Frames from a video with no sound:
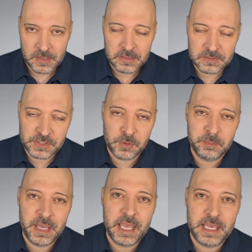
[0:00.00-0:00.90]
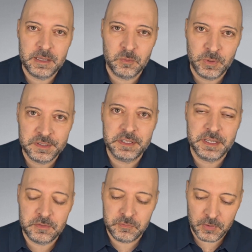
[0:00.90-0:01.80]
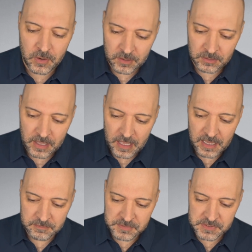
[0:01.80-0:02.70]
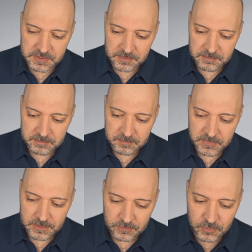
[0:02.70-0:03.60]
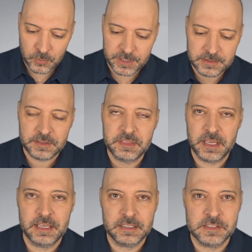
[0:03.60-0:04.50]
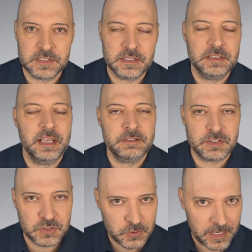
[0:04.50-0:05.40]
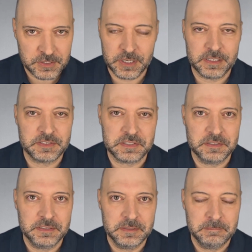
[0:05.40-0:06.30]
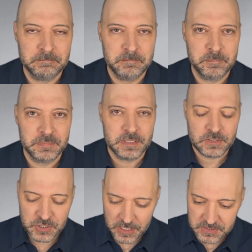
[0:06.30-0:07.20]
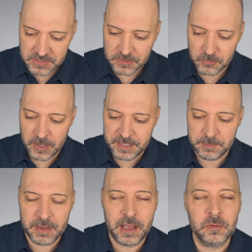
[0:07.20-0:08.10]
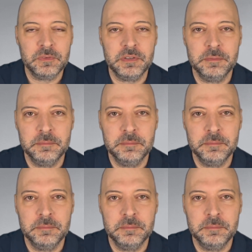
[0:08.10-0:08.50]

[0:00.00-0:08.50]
So may we live our lives doing the things that stretch us, just the right amount.